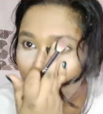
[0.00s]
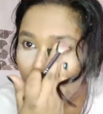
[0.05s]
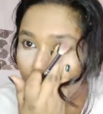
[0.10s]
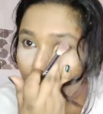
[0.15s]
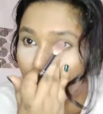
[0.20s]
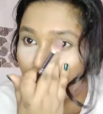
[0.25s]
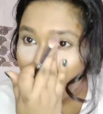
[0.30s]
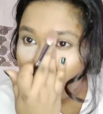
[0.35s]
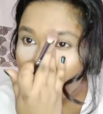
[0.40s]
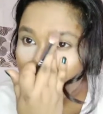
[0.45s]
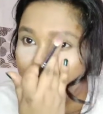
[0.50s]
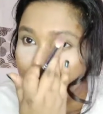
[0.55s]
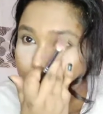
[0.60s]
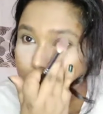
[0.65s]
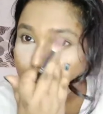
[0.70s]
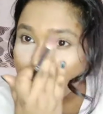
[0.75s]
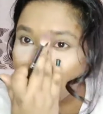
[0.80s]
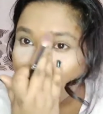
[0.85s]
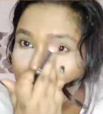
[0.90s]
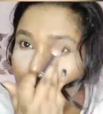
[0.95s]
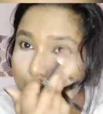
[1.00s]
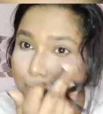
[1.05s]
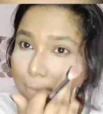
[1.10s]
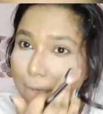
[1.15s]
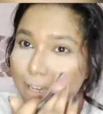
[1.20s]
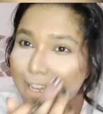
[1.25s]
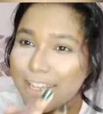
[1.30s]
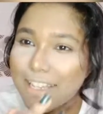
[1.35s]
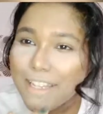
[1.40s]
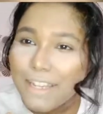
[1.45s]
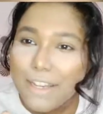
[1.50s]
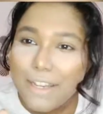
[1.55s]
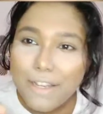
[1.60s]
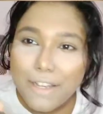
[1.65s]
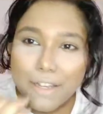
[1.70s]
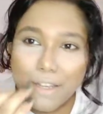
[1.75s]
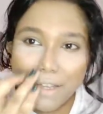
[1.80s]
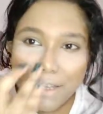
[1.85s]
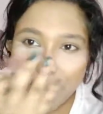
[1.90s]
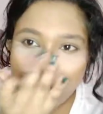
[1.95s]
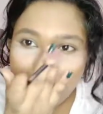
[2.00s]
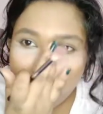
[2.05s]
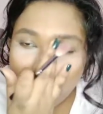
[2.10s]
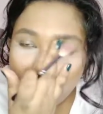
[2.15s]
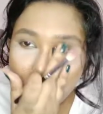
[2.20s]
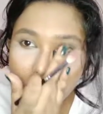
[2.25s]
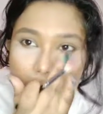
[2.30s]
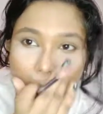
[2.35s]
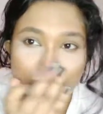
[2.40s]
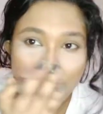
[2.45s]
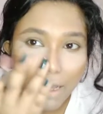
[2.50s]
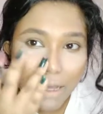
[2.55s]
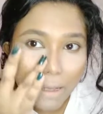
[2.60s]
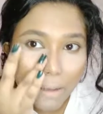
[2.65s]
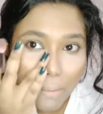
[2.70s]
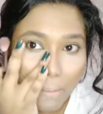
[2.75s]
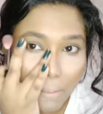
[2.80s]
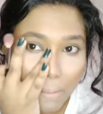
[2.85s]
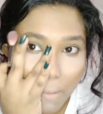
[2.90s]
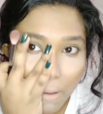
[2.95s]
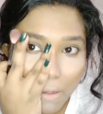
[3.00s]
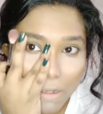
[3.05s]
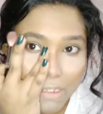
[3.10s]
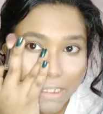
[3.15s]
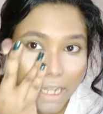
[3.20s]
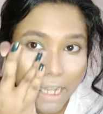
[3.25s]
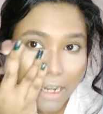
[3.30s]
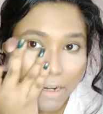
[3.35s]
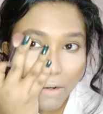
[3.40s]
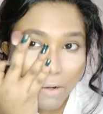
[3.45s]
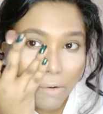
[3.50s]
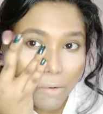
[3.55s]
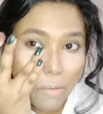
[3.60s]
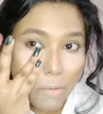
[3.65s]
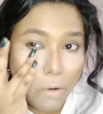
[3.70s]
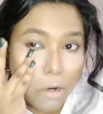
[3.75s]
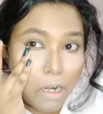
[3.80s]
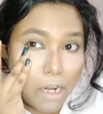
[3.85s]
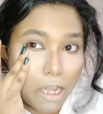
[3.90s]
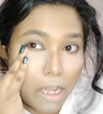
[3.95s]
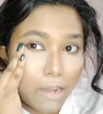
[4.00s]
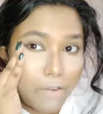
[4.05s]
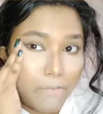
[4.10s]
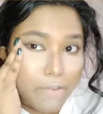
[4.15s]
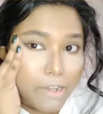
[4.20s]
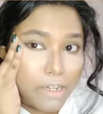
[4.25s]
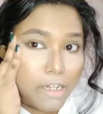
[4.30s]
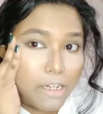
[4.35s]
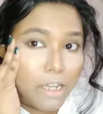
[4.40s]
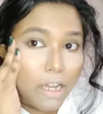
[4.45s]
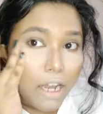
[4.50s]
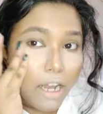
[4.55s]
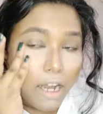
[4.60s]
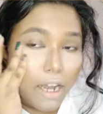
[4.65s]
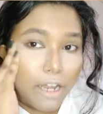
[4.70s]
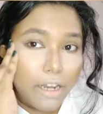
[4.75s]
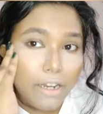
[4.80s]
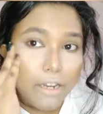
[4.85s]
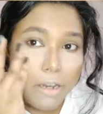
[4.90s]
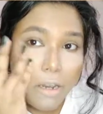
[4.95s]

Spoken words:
I'm just checking my makeup because I don't know what I have done gone.